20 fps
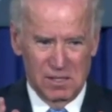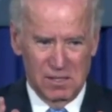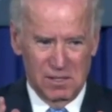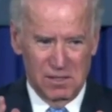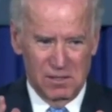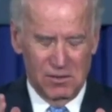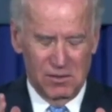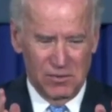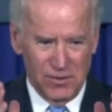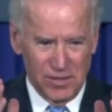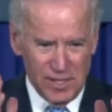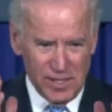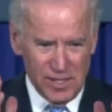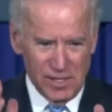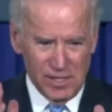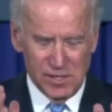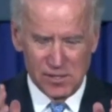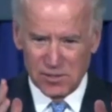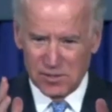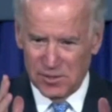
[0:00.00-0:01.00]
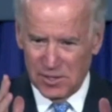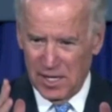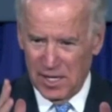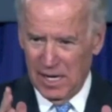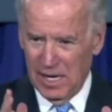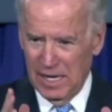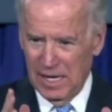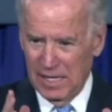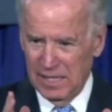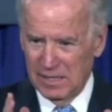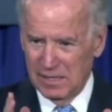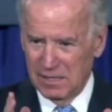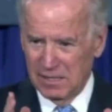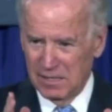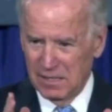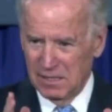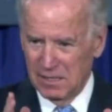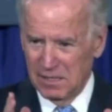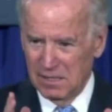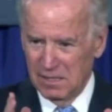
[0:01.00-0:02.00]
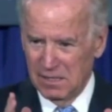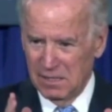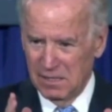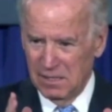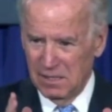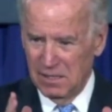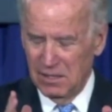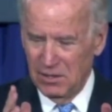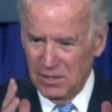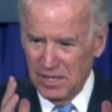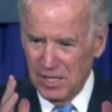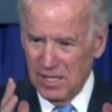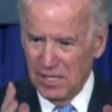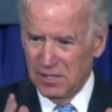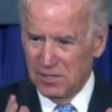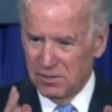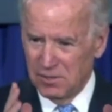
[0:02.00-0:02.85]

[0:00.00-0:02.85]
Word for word: These are the guys. These